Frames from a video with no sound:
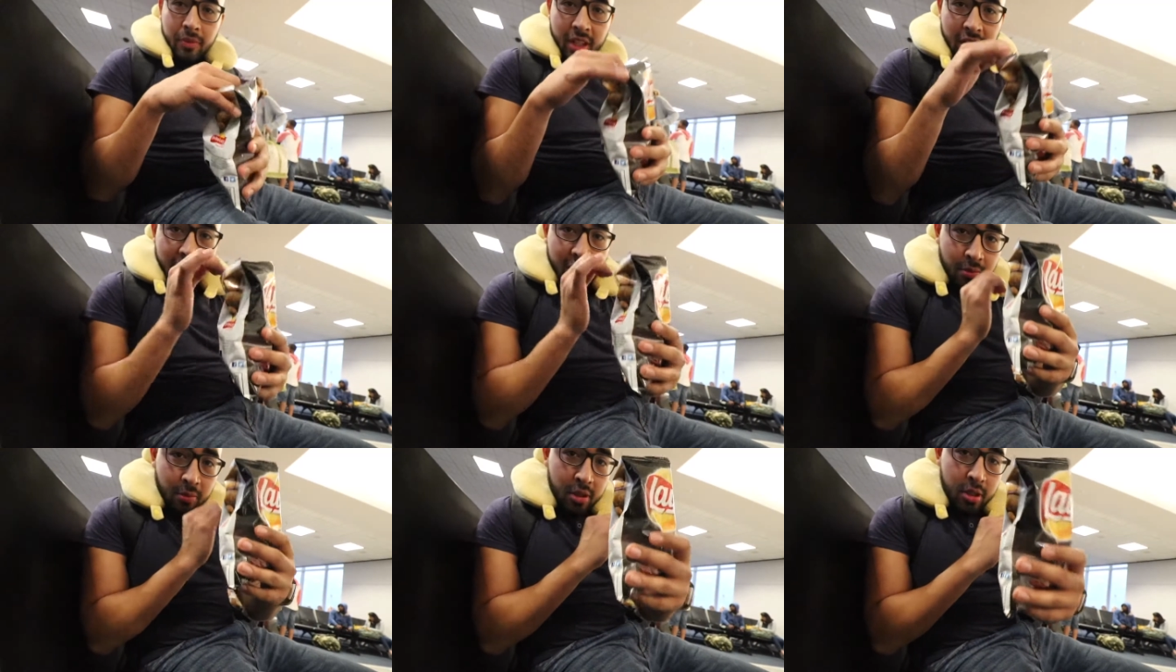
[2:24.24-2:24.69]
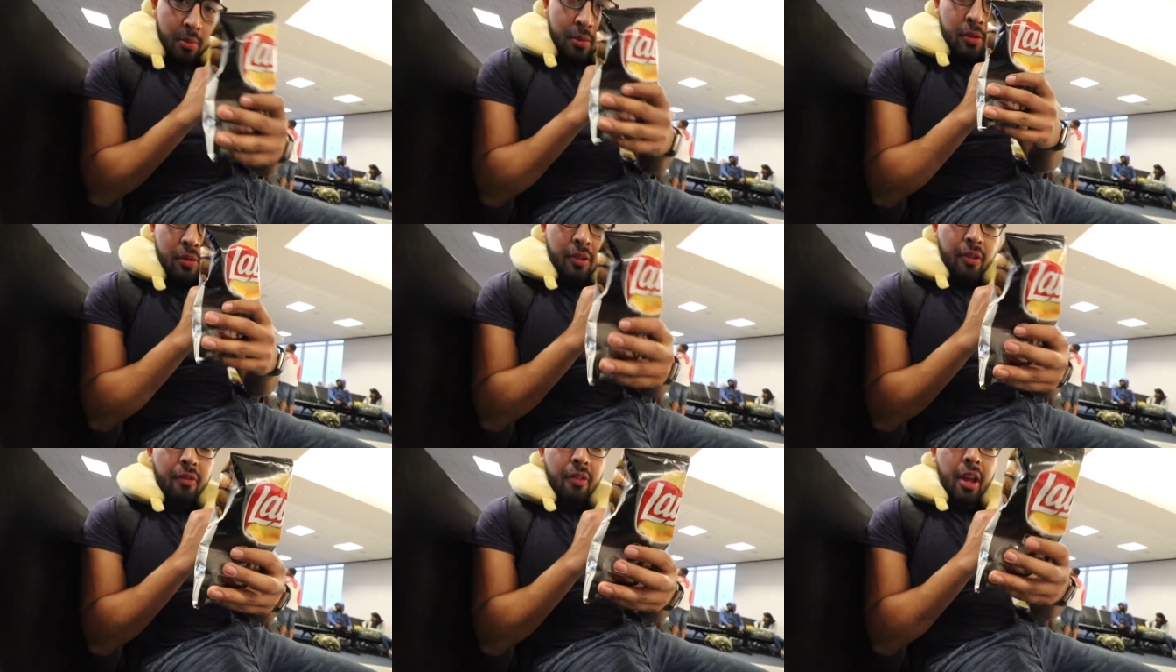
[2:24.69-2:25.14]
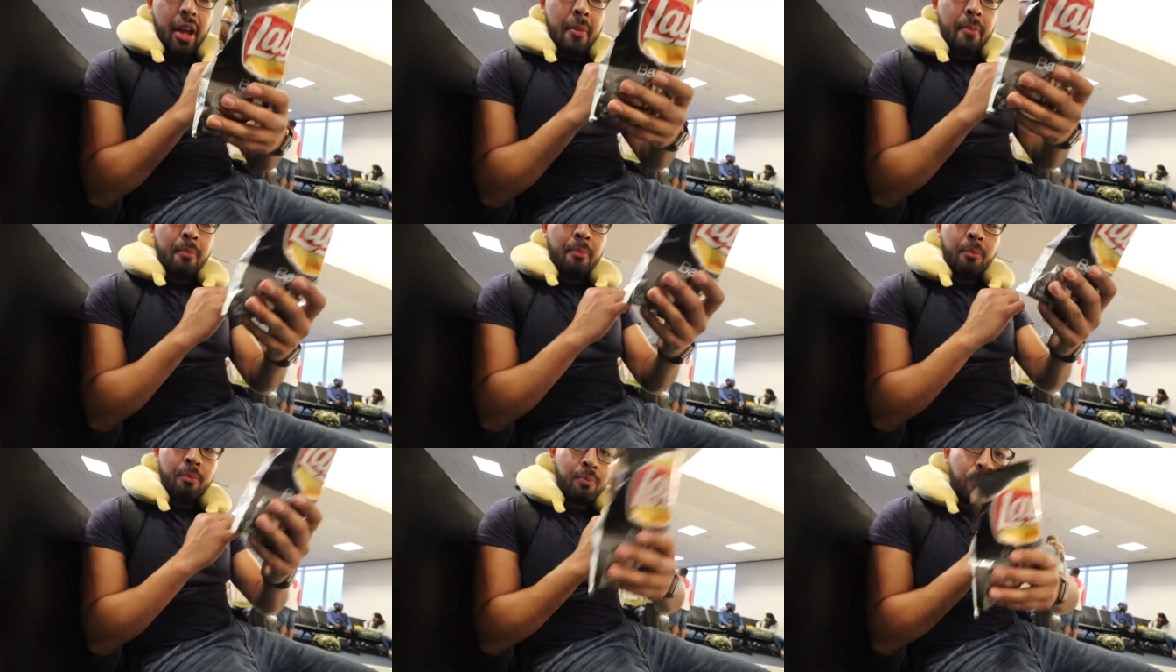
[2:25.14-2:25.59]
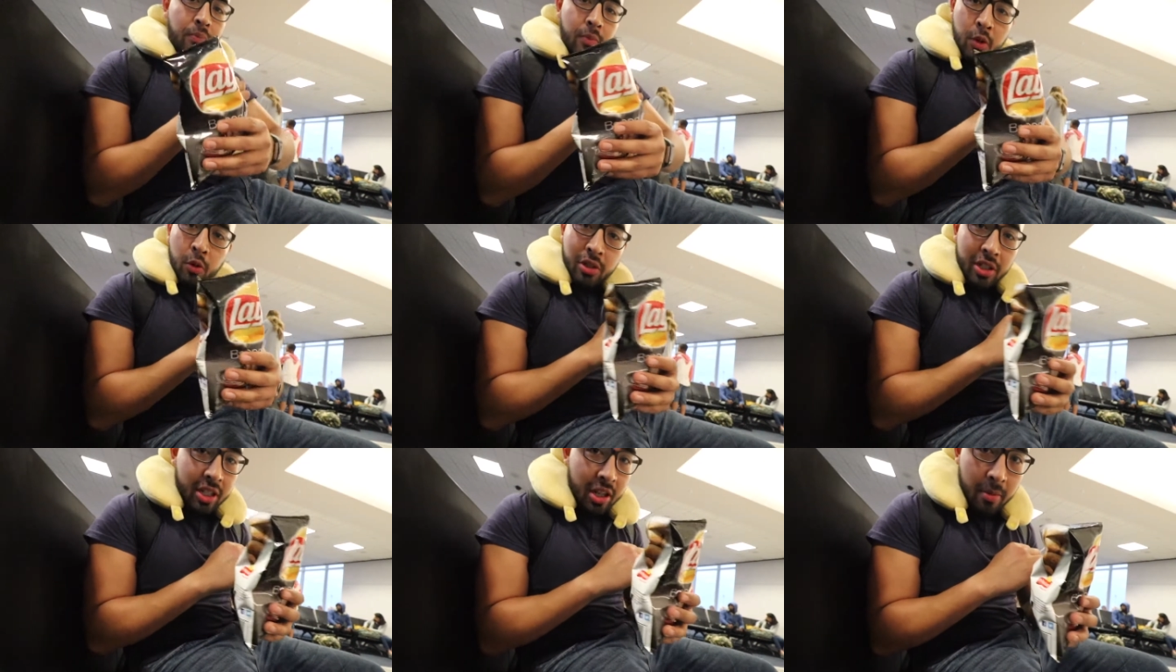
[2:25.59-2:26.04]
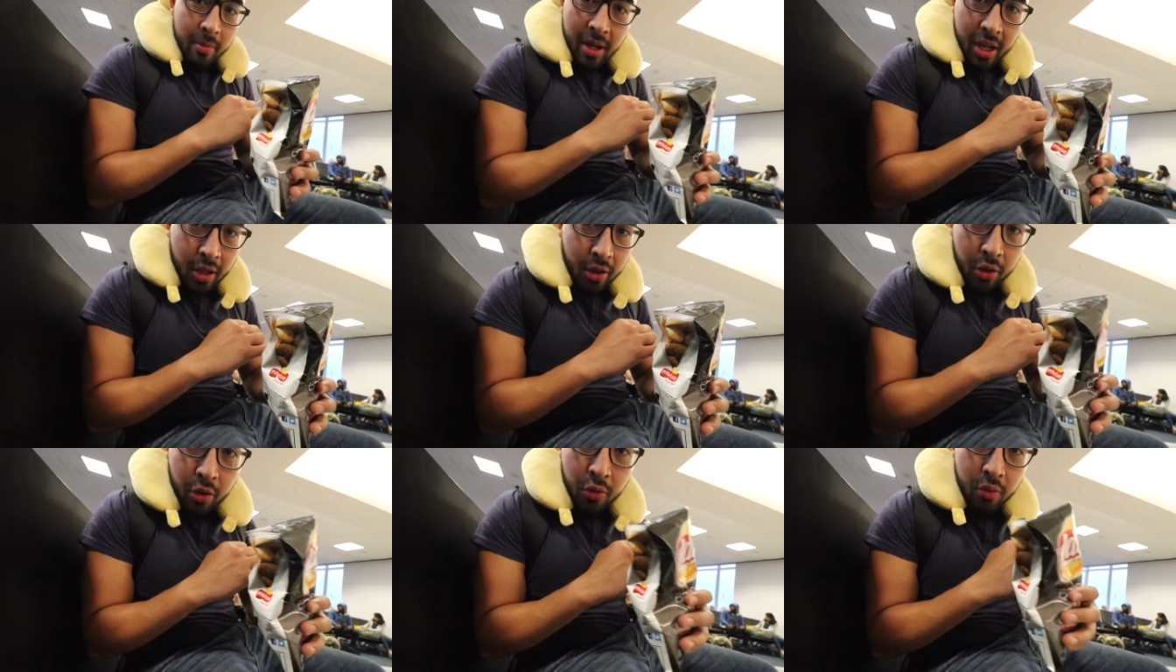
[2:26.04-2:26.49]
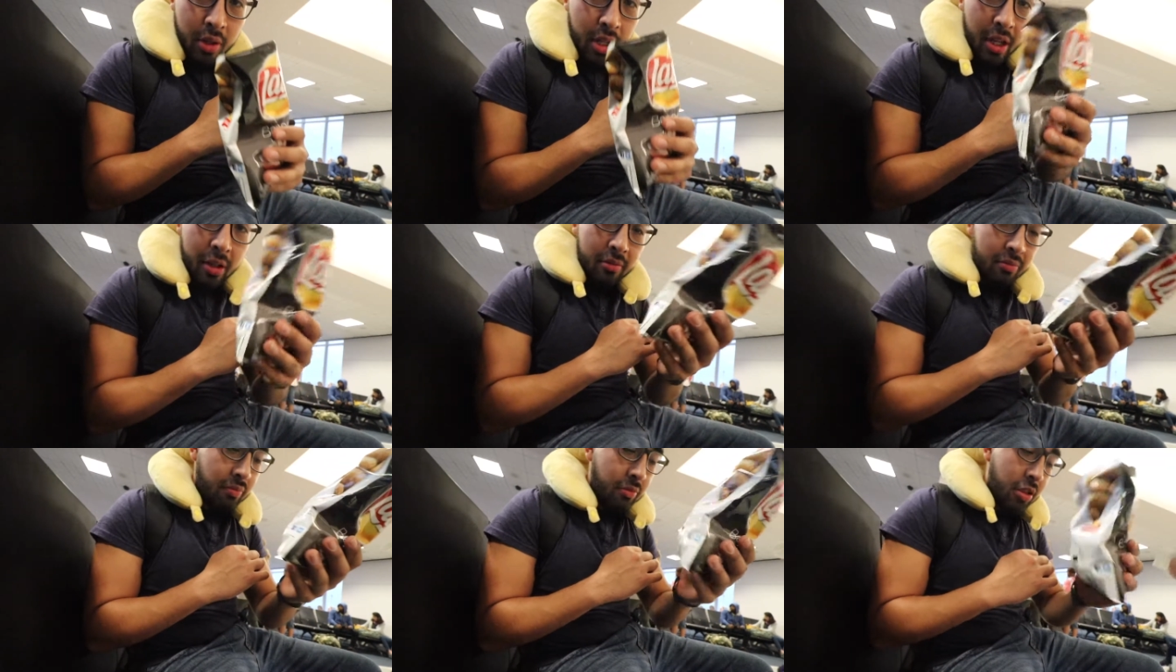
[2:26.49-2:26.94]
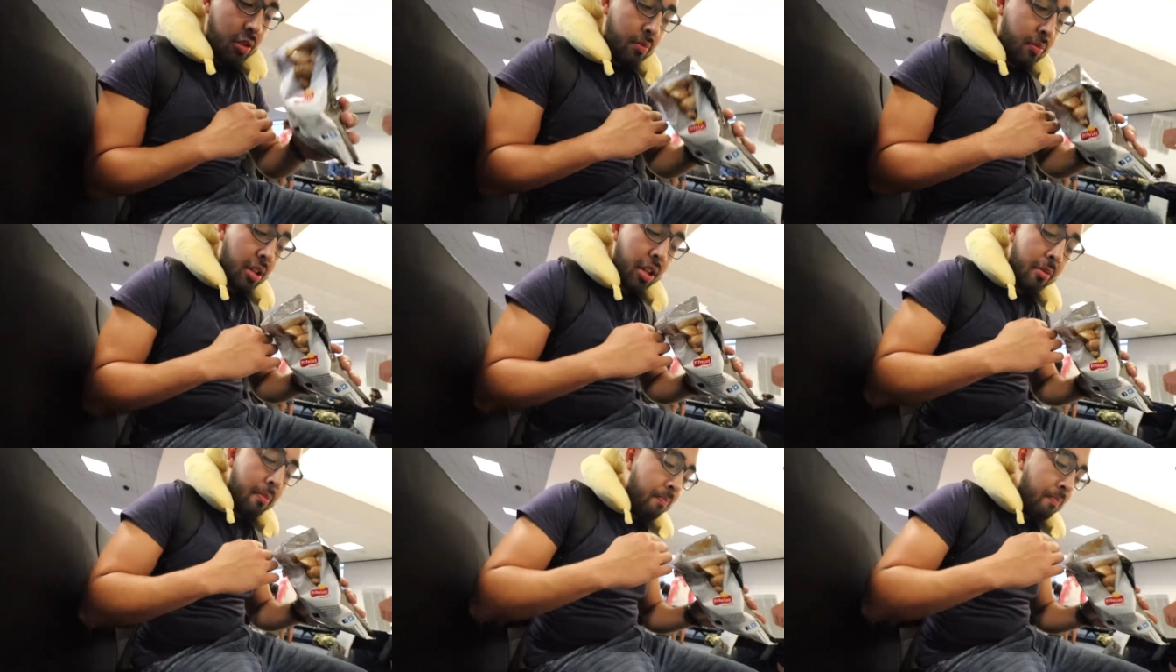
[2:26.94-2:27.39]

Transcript: Got some chips for the flight. I wasn't gonna make it through without something.